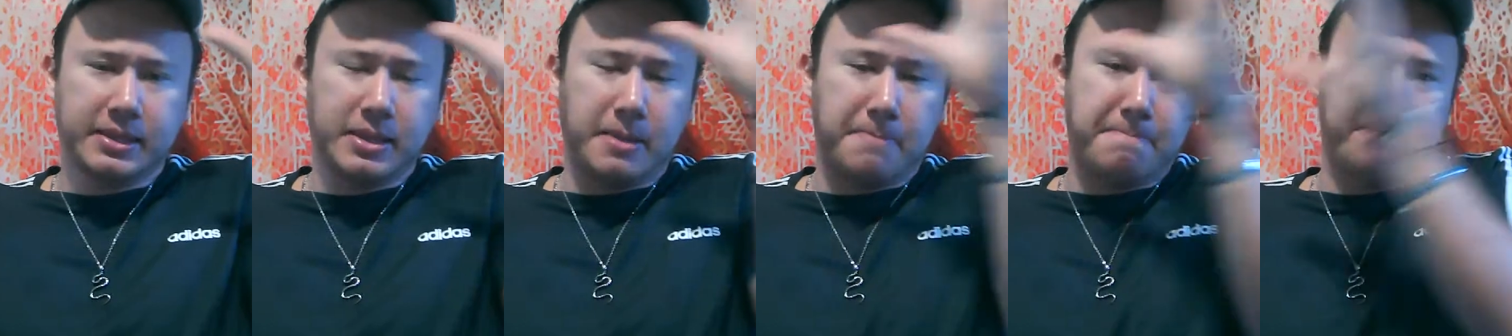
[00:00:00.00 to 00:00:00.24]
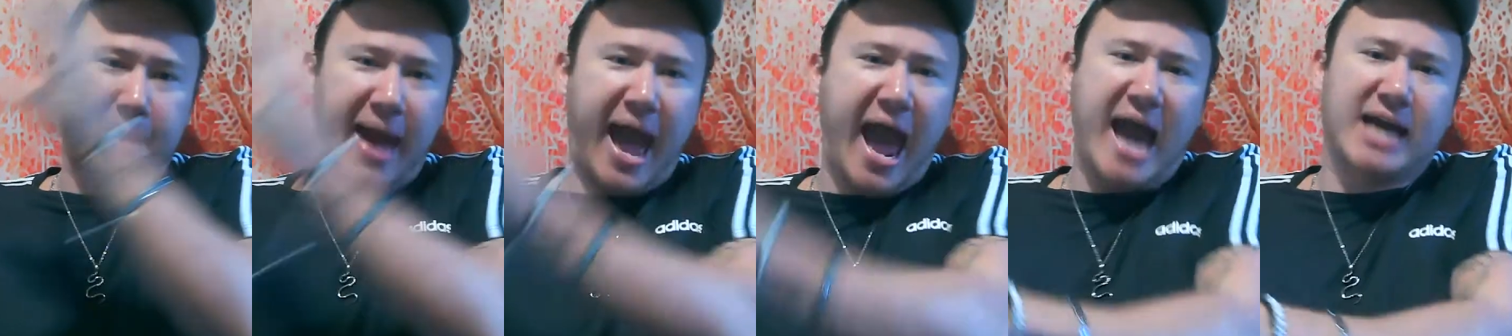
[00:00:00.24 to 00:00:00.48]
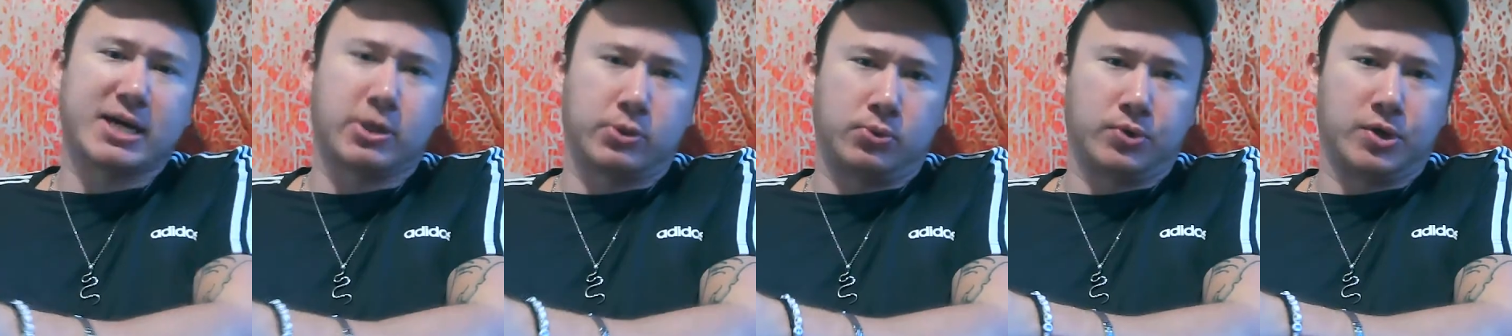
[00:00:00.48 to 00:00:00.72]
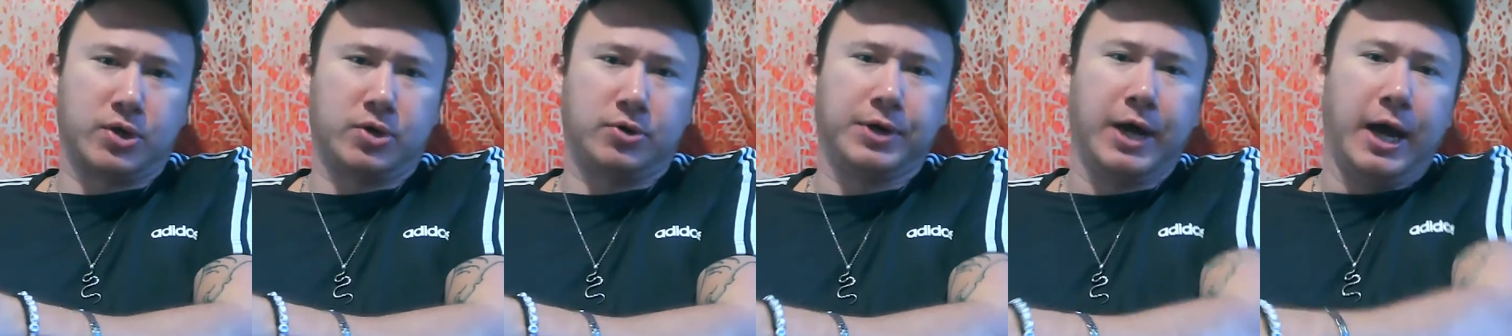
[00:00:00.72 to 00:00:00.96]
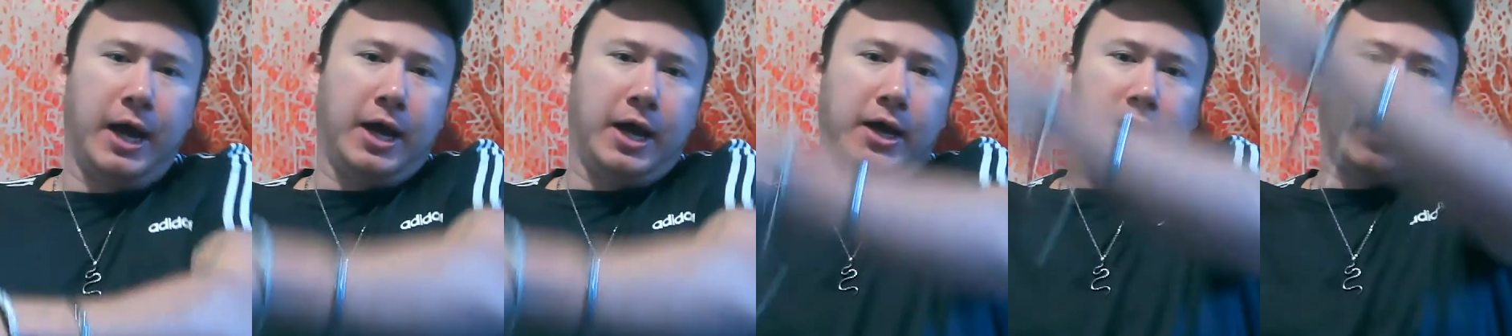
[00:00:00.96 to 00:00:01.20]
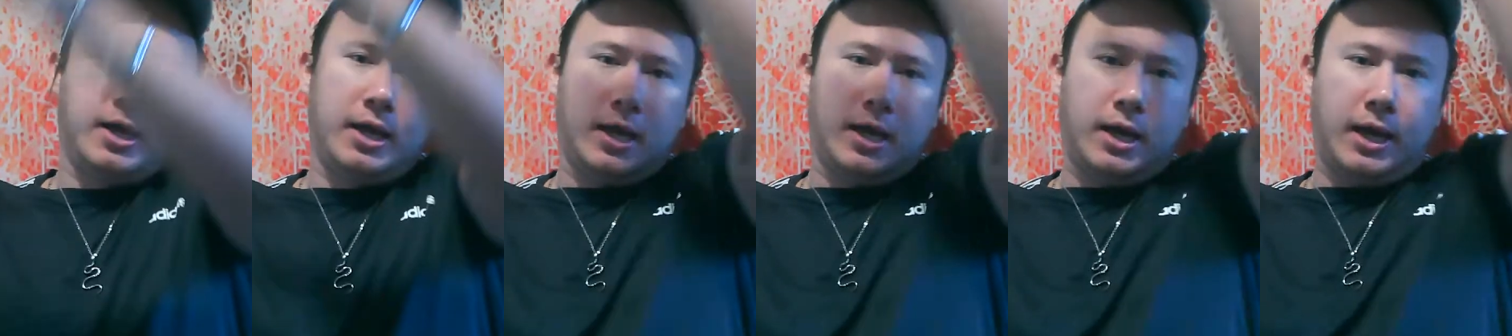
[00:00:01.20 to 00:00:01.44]
the macro
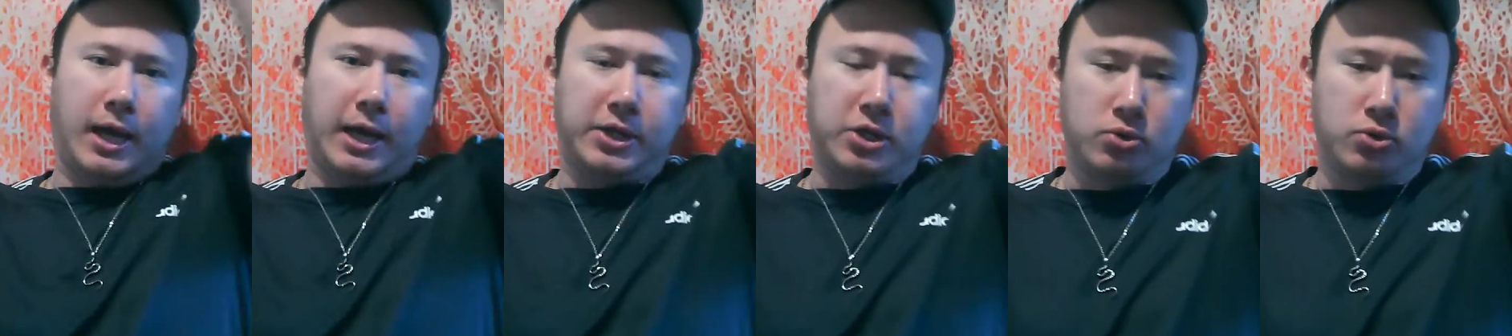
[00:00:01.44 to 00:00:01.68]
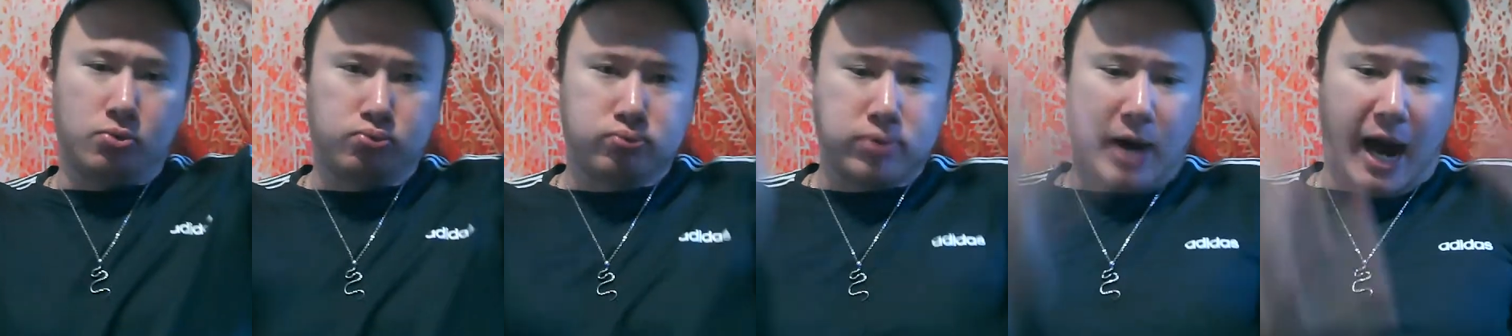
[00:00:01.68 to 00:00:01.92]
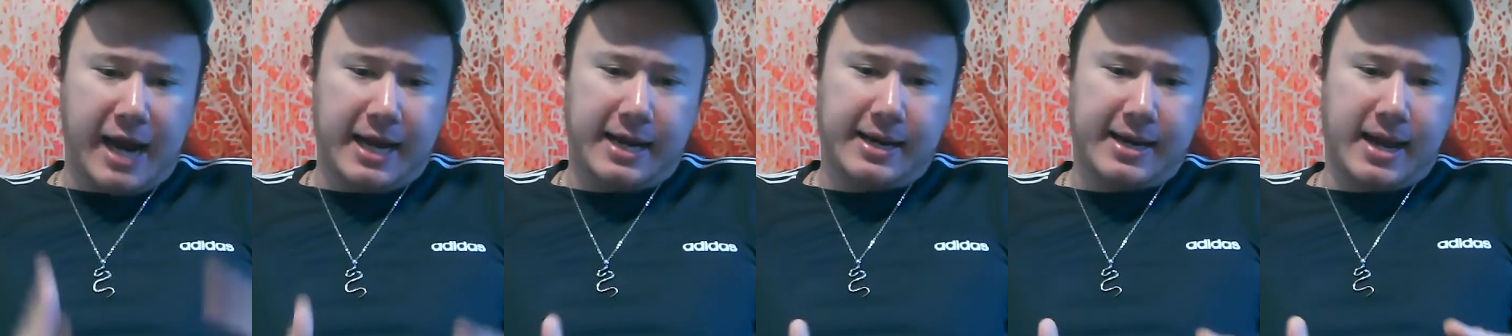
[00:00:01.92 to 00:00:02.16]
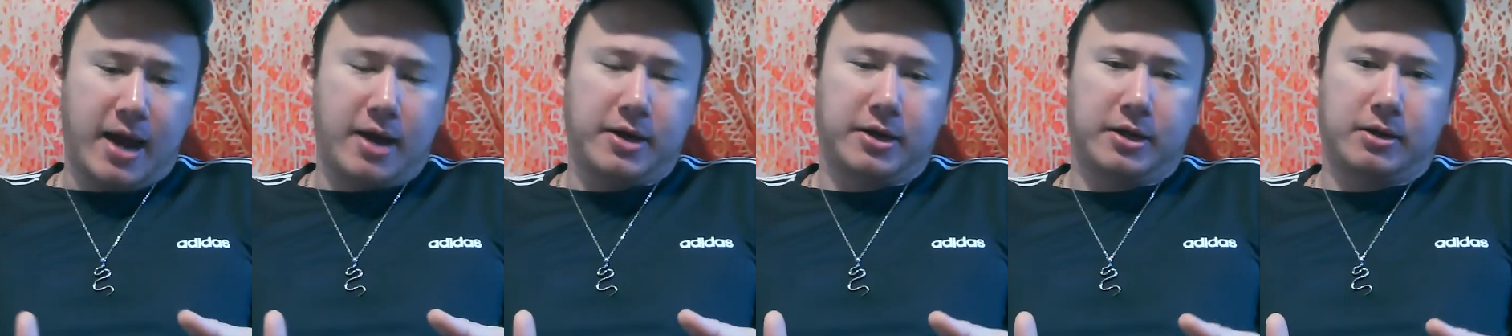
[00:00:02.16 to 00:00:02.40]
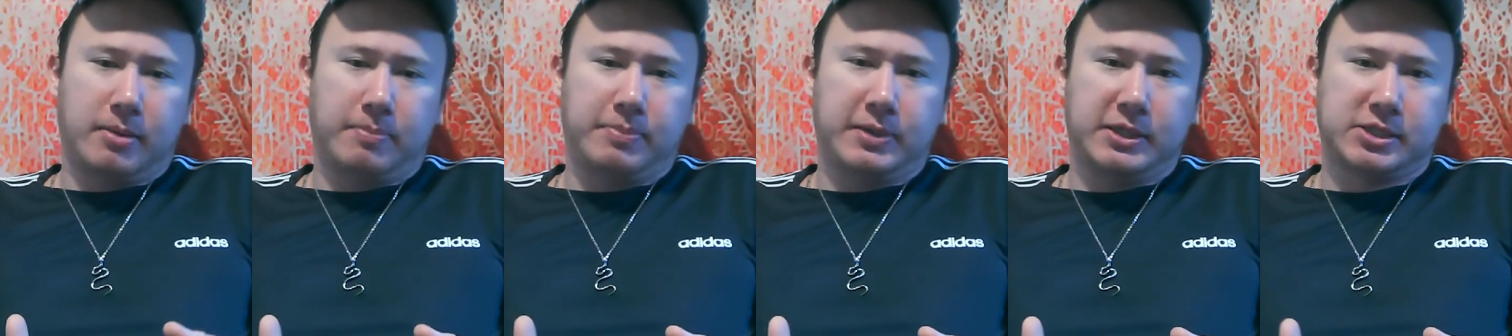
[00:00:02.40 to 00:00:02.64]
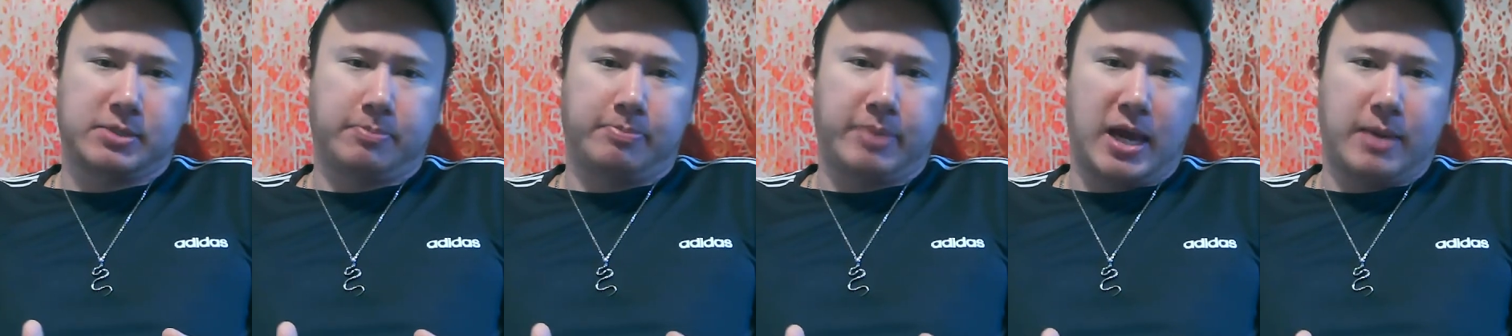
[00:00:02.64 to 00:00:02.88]
and you write it out on a
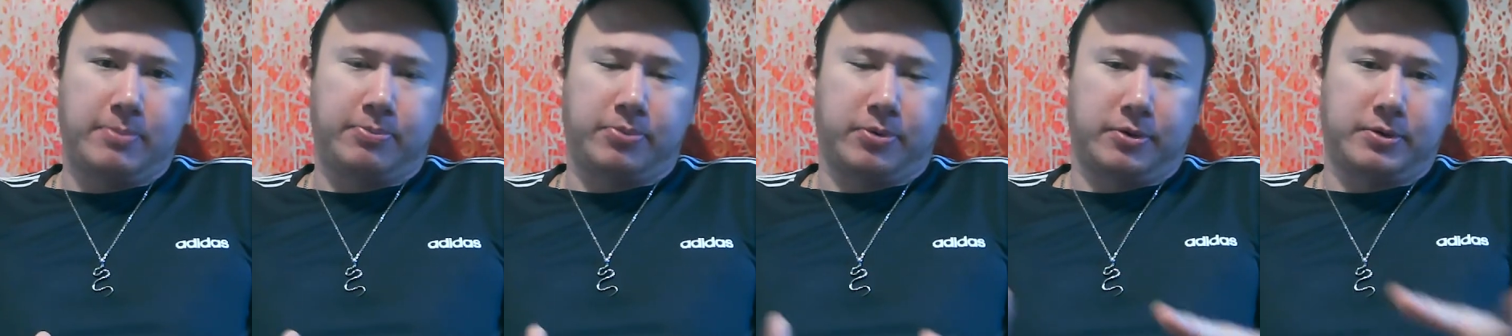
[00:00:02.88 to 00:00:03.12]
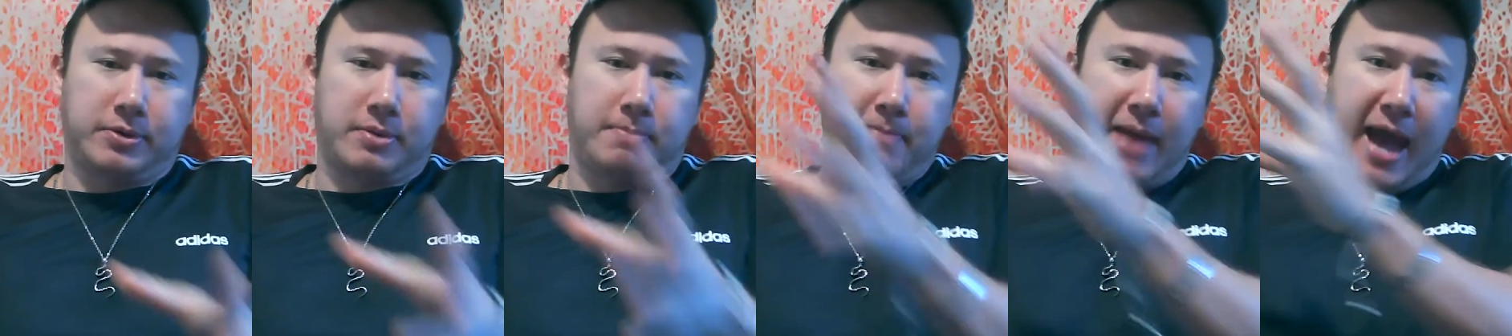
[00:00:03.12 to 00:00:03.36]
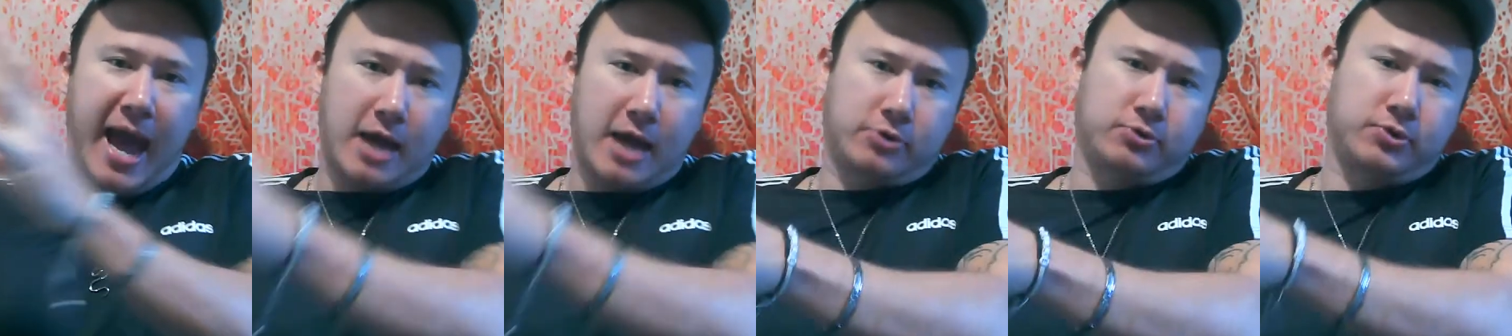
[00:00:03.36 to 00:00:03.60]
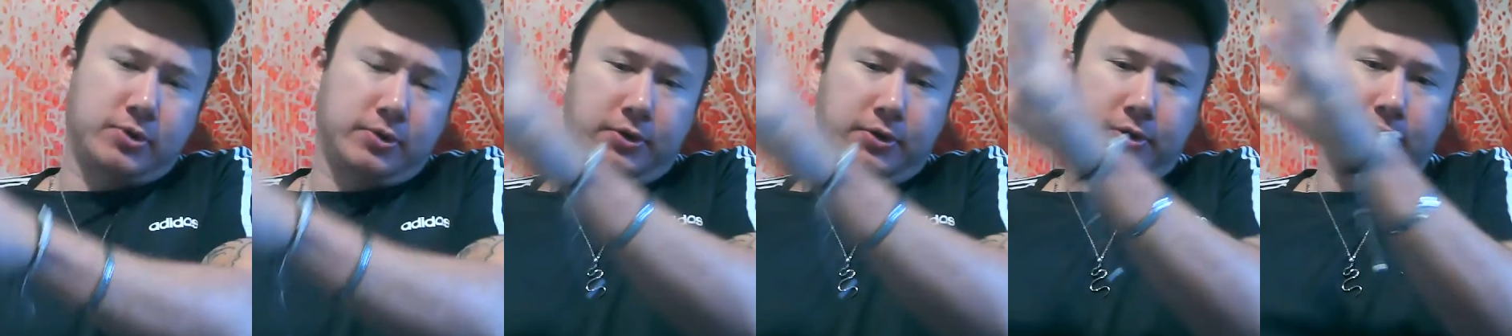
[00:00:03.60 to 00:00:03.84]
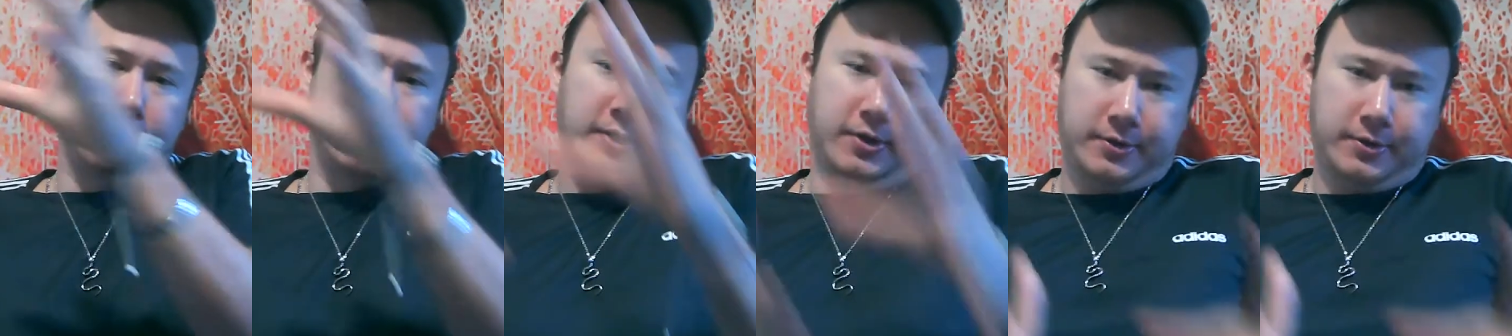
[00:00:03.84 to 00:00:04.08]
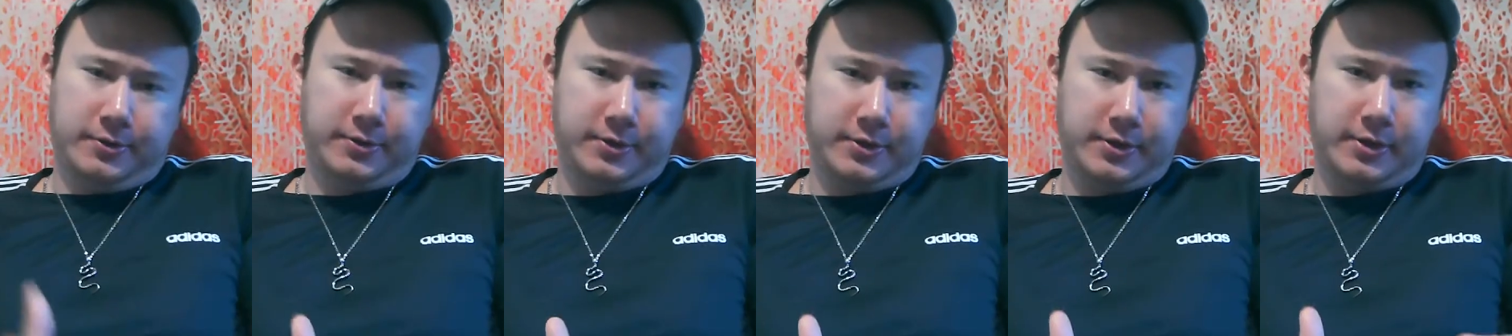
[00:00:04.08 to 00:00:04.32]
piece of paper, the macro
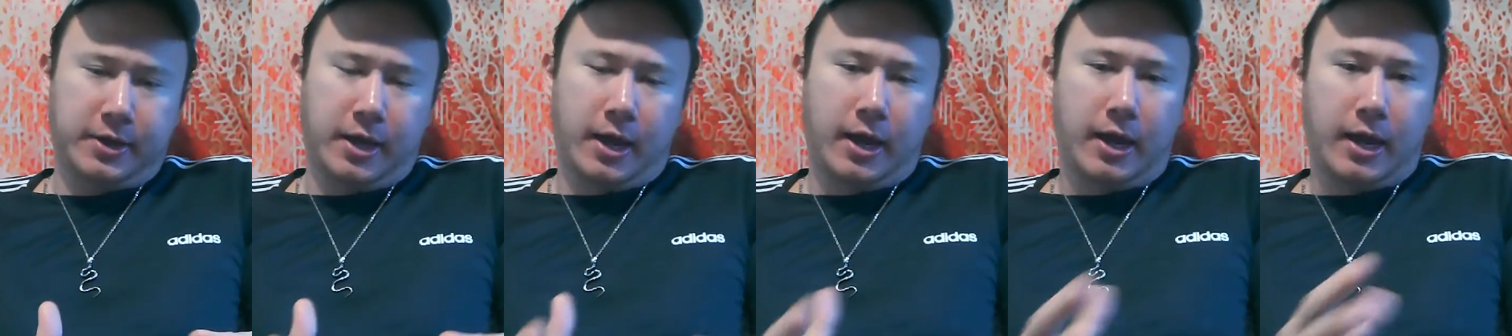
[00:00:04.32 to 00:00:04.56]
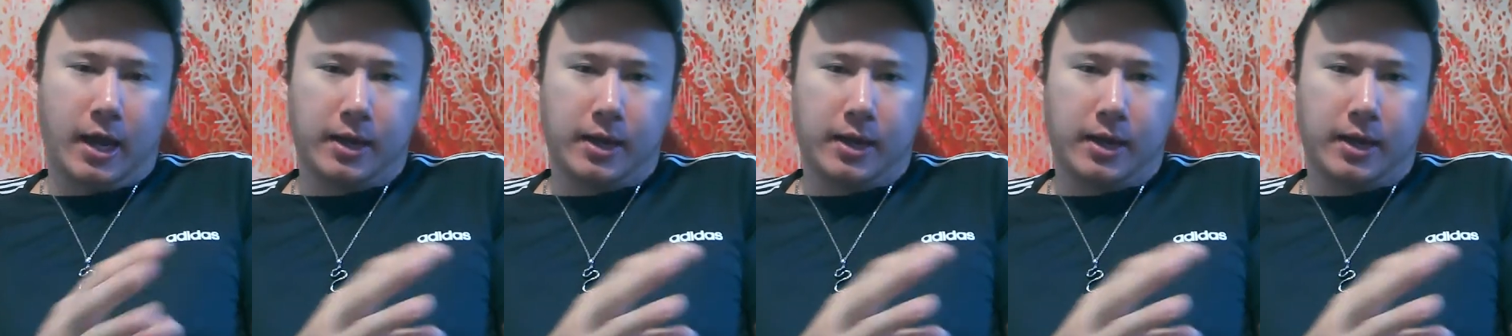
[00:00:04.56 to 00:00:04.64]
yearly,